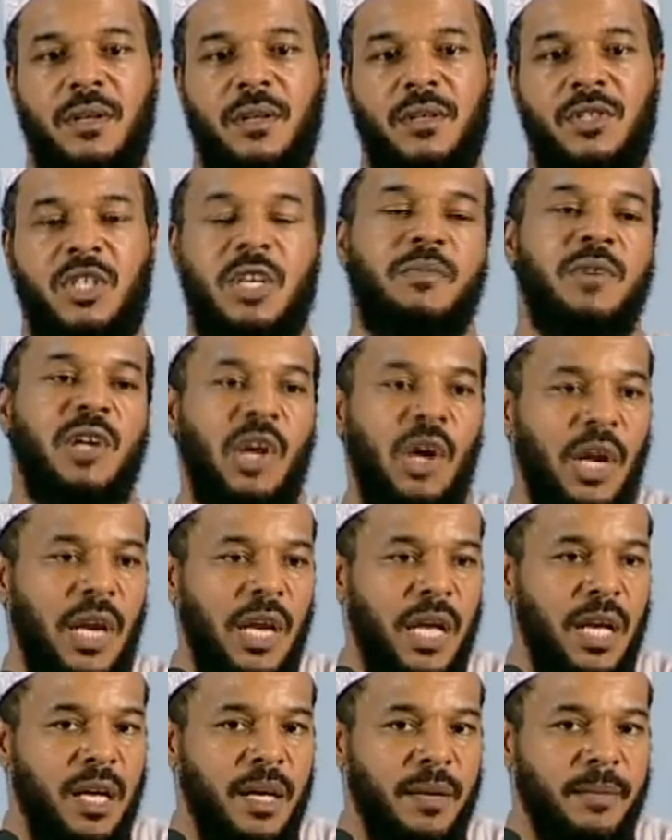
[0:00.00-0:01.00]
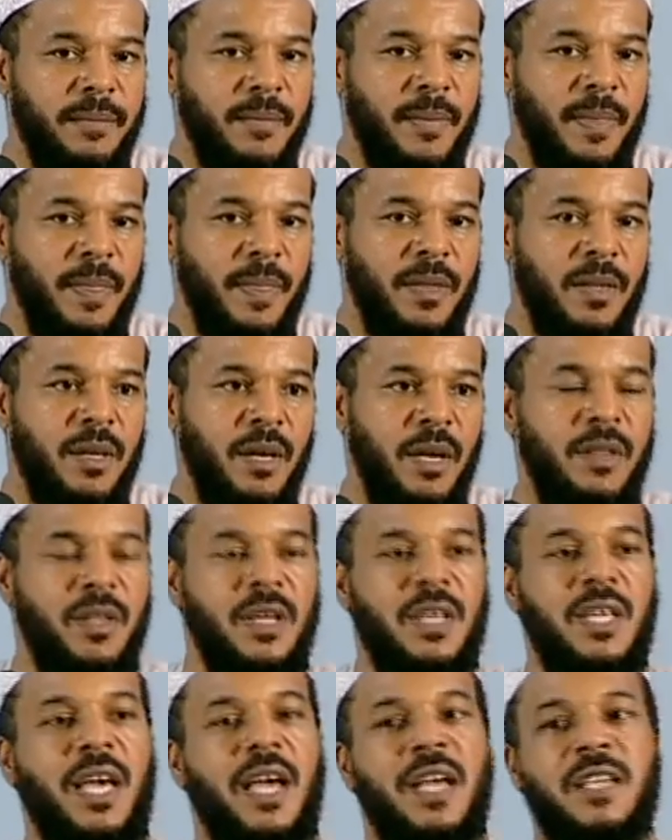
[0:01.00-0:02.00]
Similarly, in the
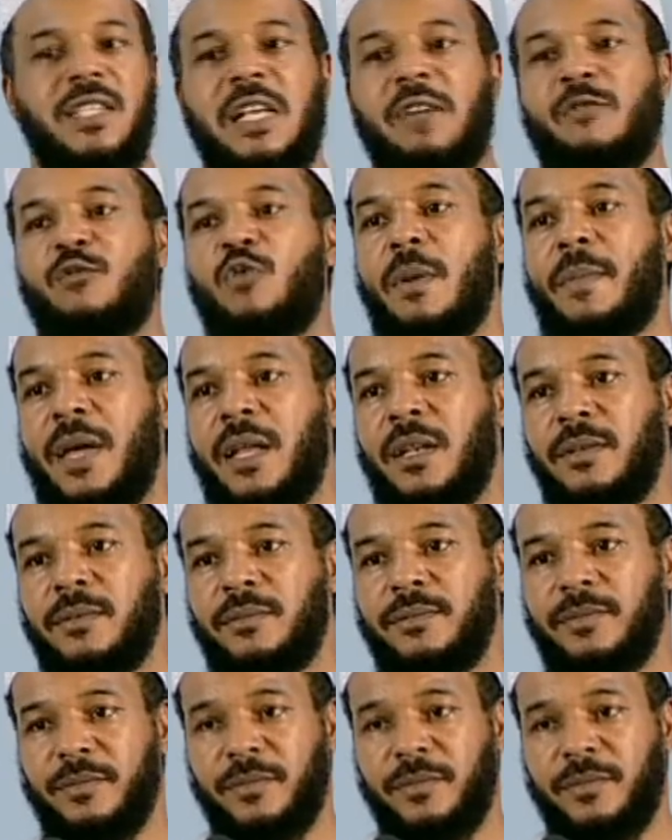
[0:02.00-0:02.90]
case of women,